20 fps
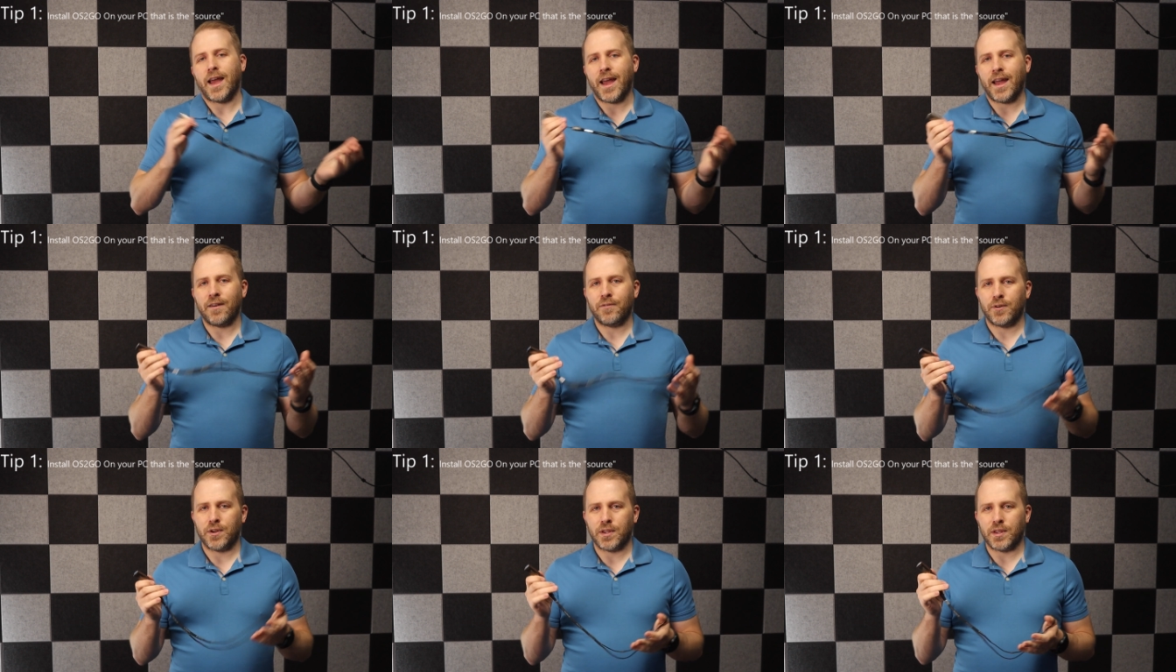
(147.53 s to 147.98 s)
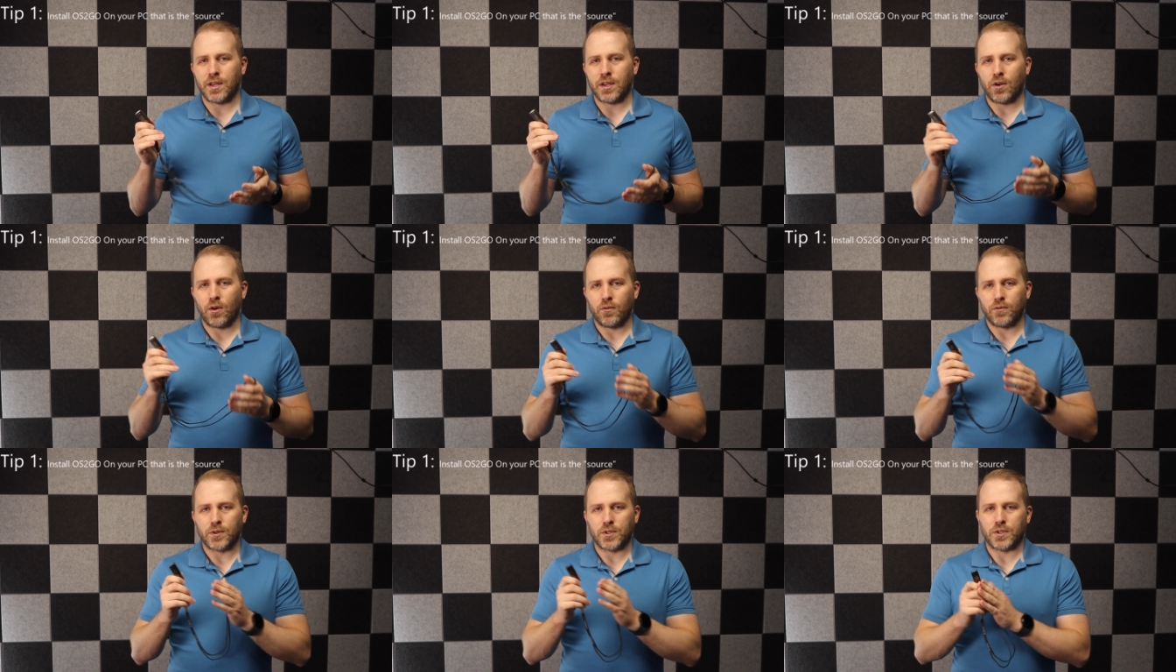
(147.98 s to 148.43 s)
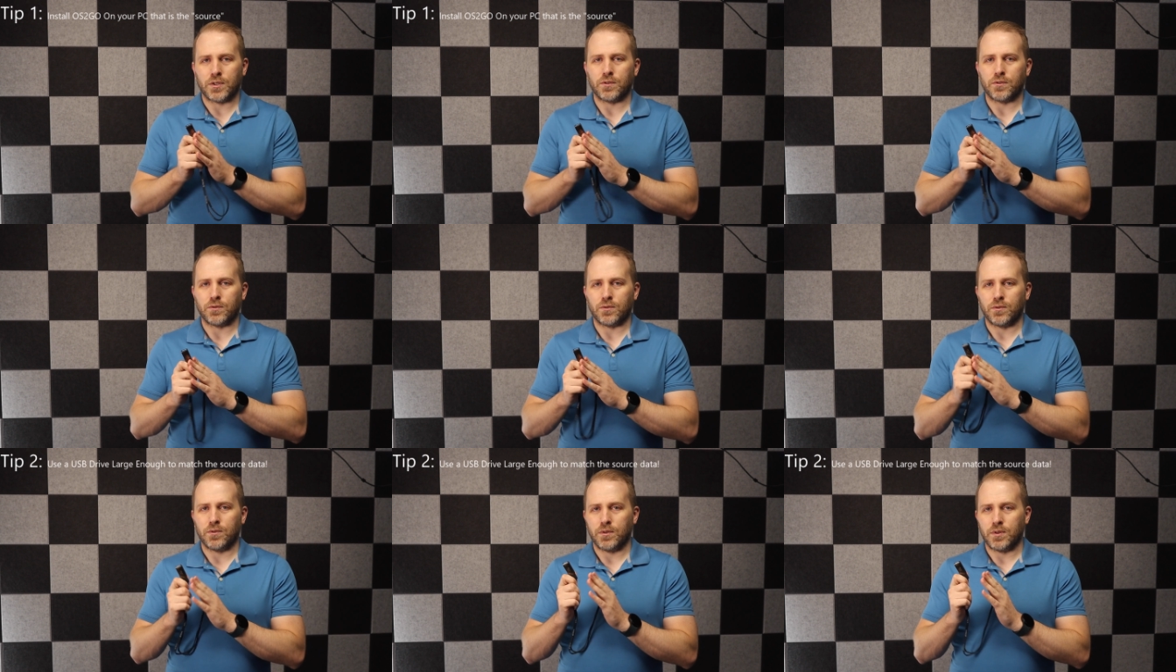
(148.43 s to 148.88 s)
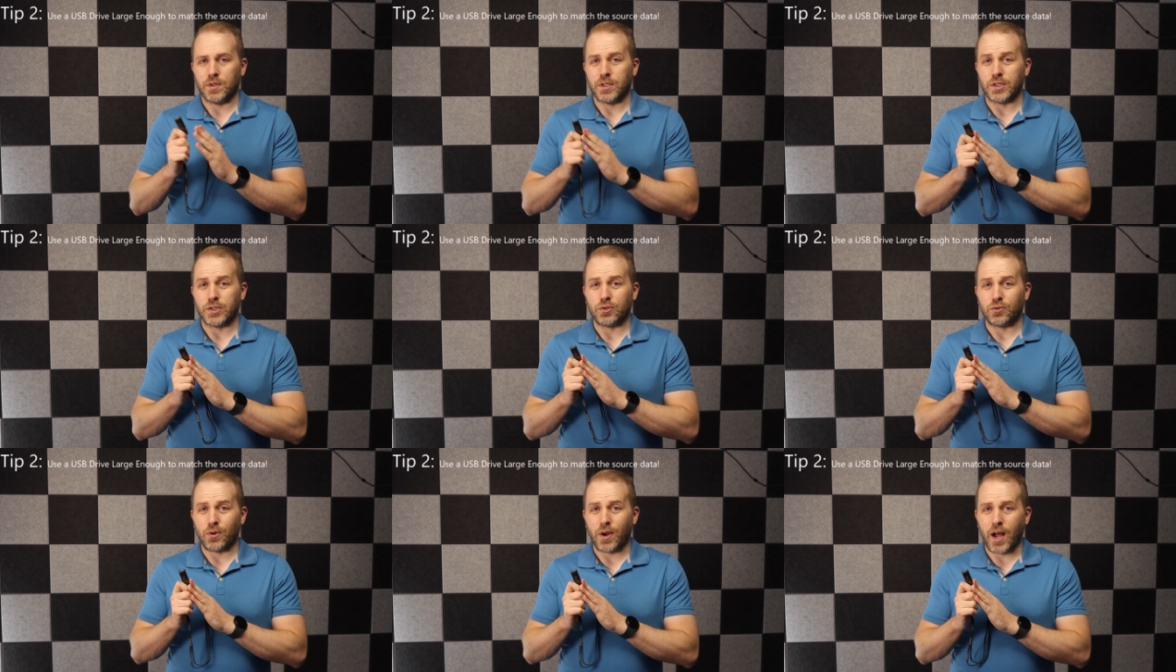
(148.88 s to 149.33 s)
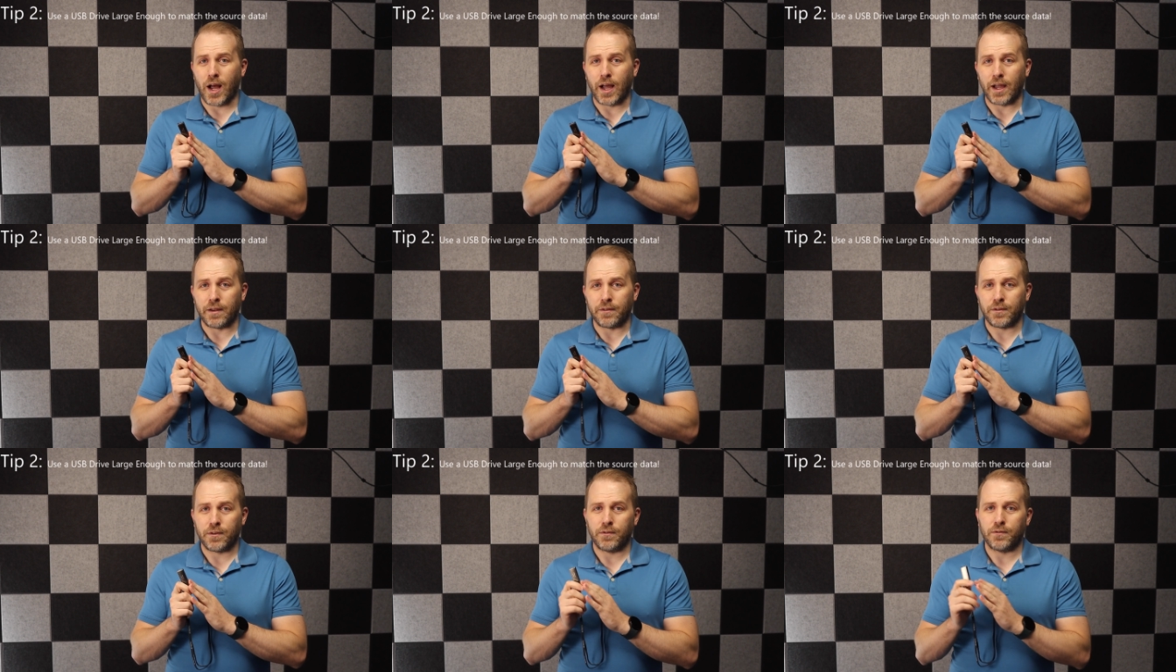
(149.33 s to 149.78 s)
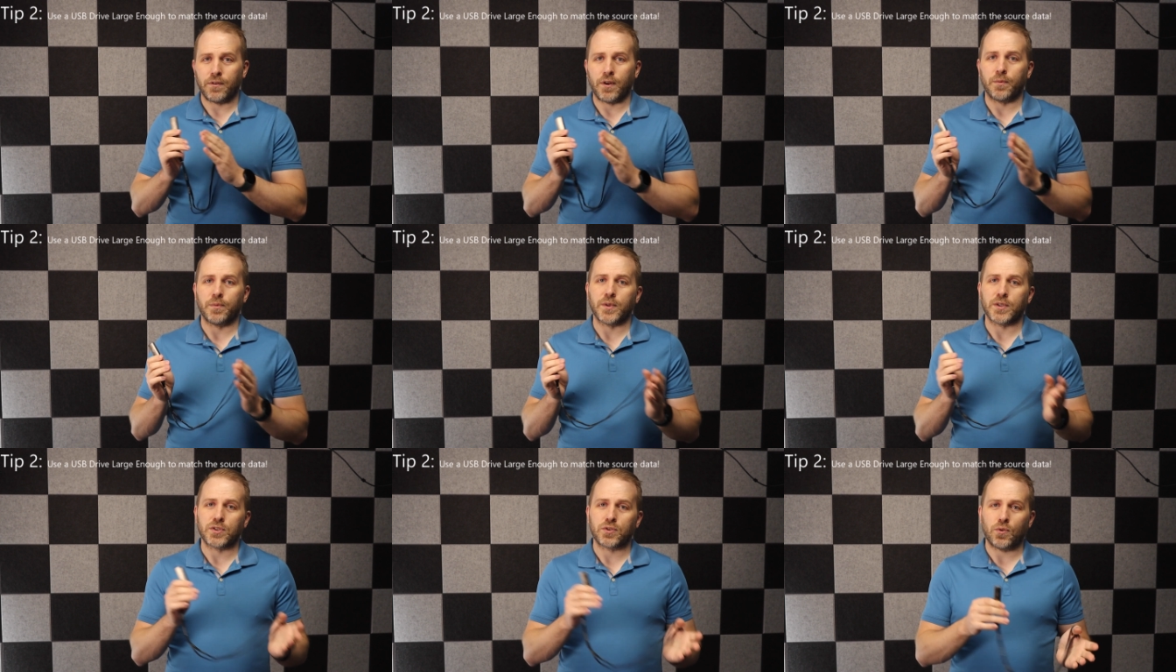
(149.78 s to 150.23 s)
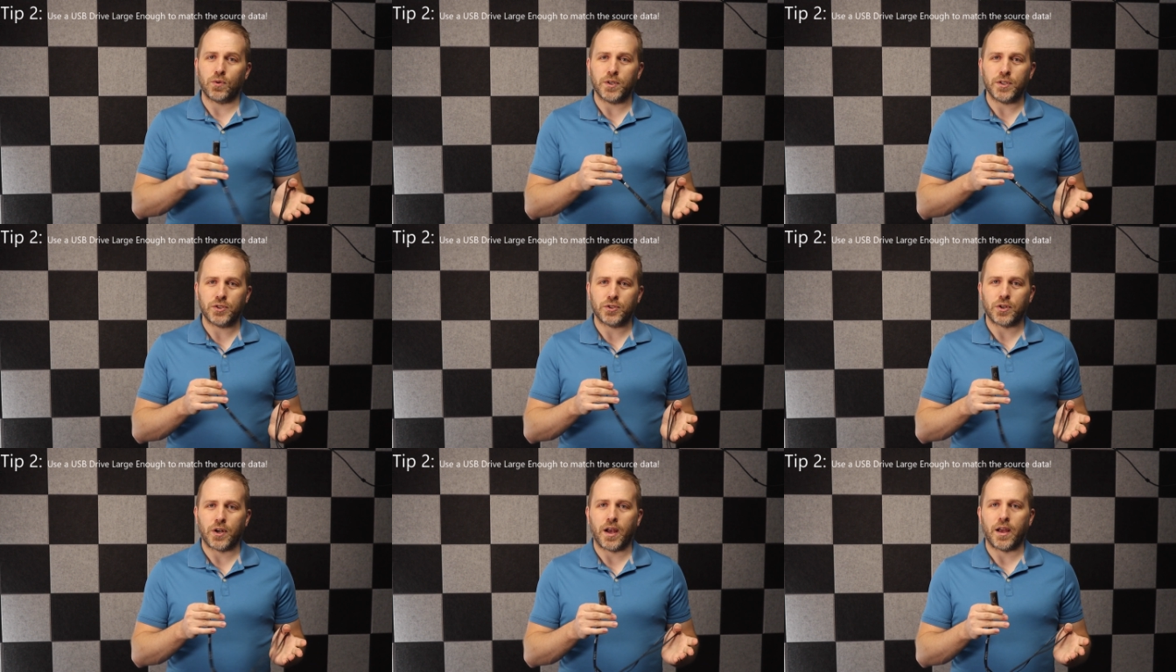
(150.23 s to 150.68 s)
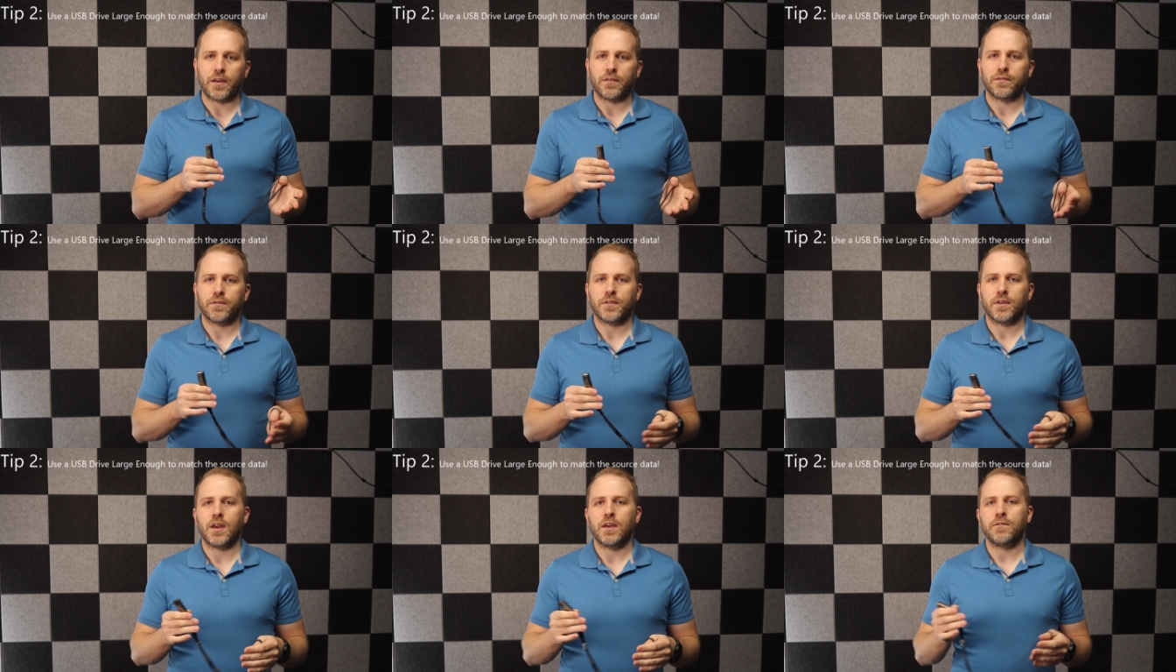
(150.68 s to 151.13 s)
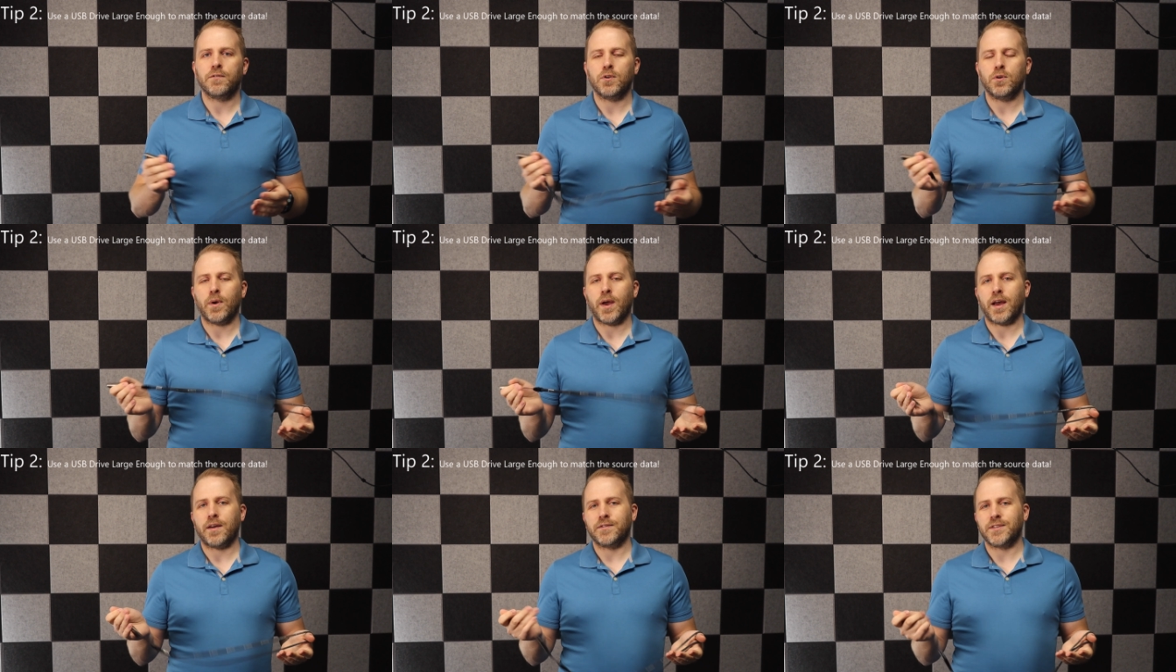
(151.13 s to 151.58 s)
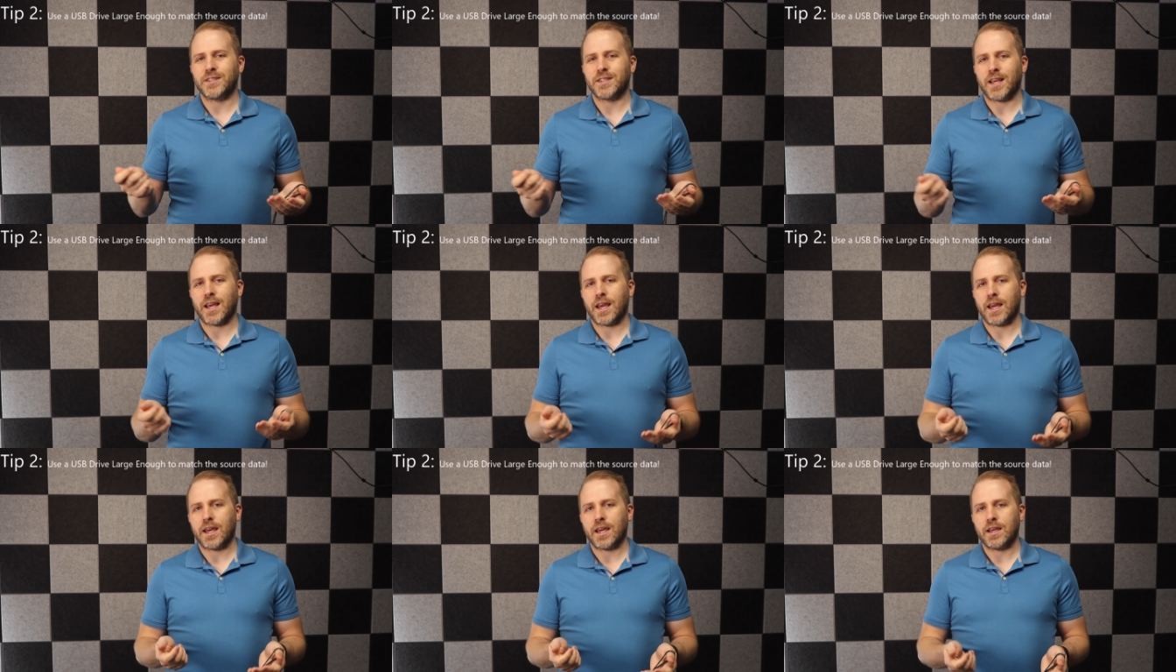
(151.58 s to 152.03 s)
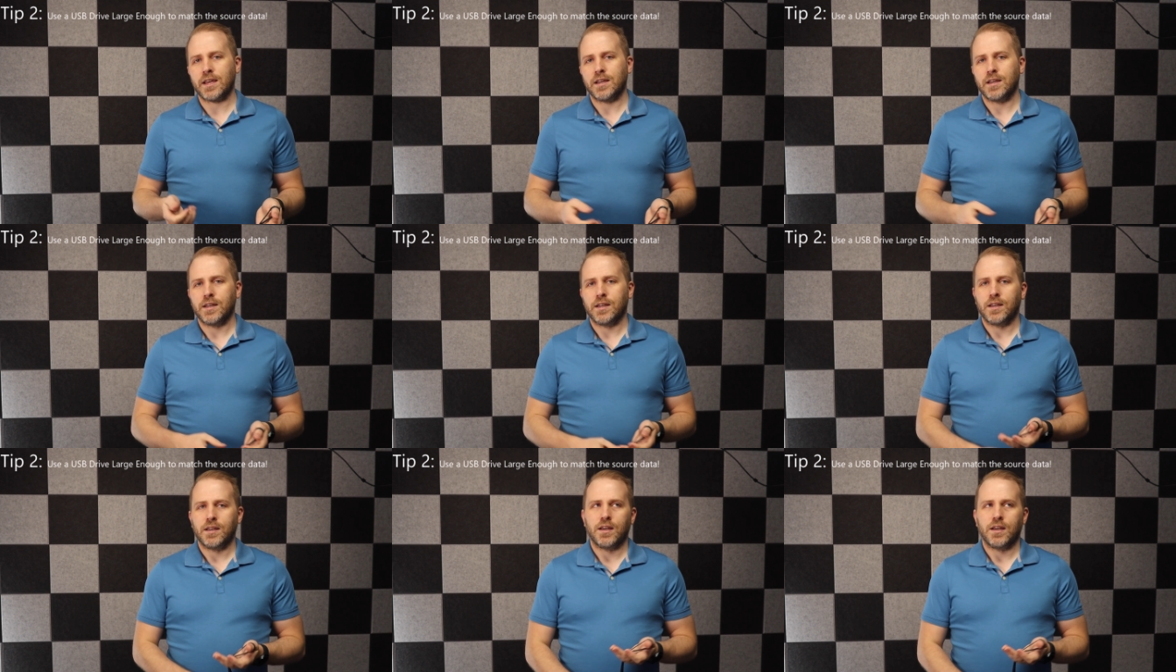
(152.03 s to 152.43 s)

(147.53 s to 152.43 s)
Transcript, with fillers: everything over to the drive from the source drive, if you have, say,